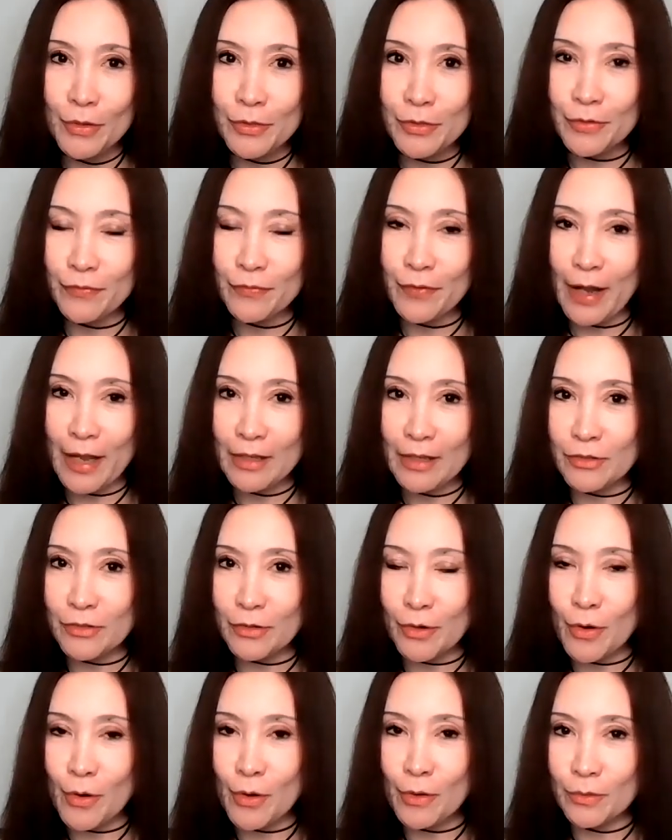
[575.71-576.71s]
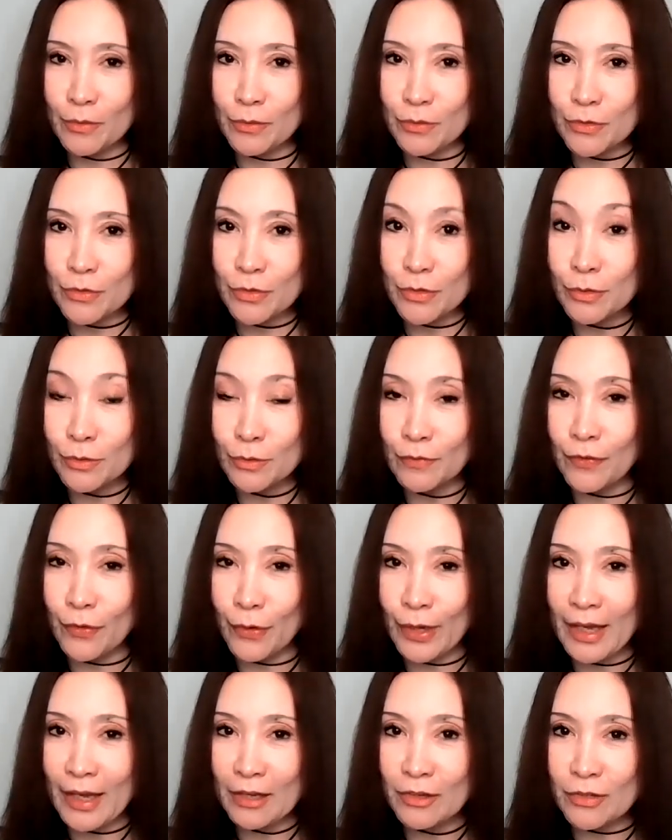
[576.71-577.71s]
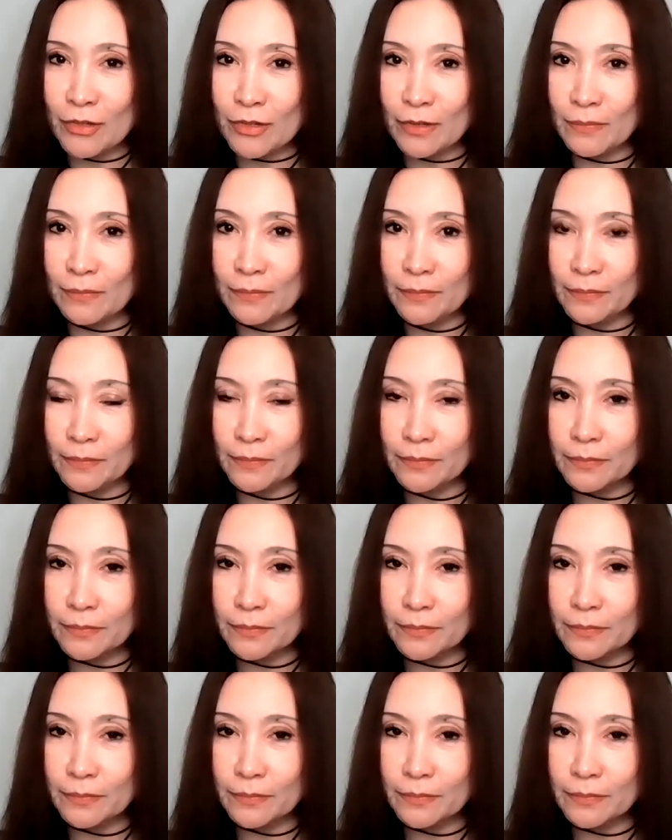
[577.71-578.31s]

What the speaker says: to find your own true vocation?